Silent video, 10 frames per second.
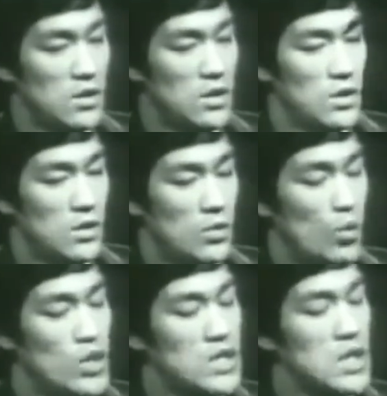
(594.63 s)

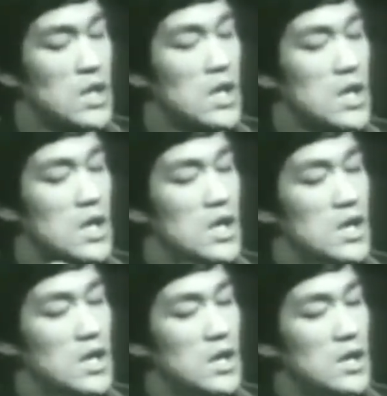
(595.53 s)
would
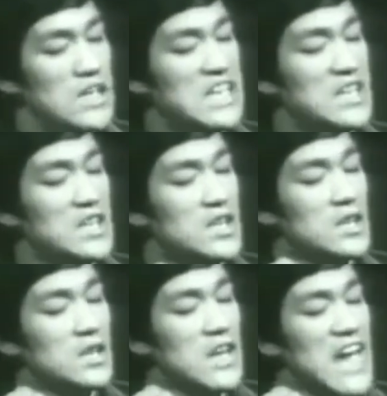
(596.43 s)
either
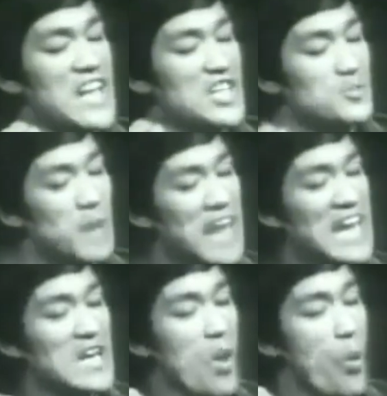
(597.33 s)
explain
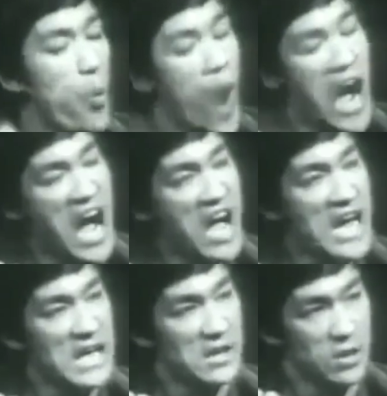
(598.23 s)

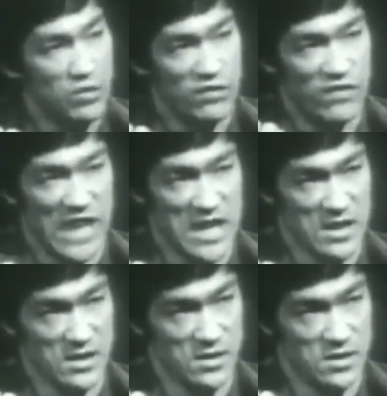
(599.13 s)
why the
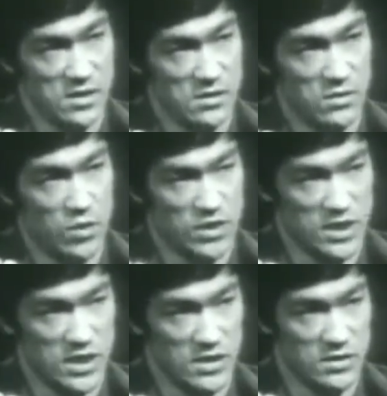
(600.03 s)
violence was
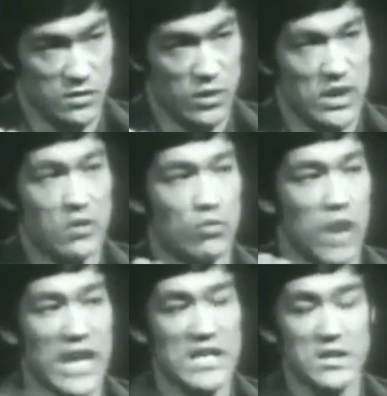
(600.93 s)
done, whether
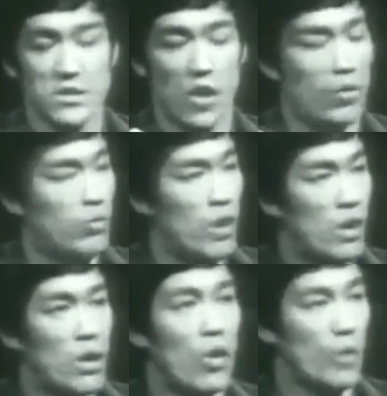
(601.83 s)
right or wrong
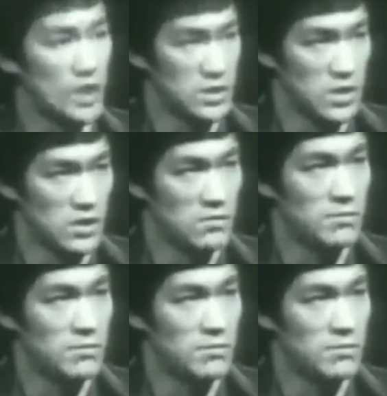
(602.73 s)
or whatnot. But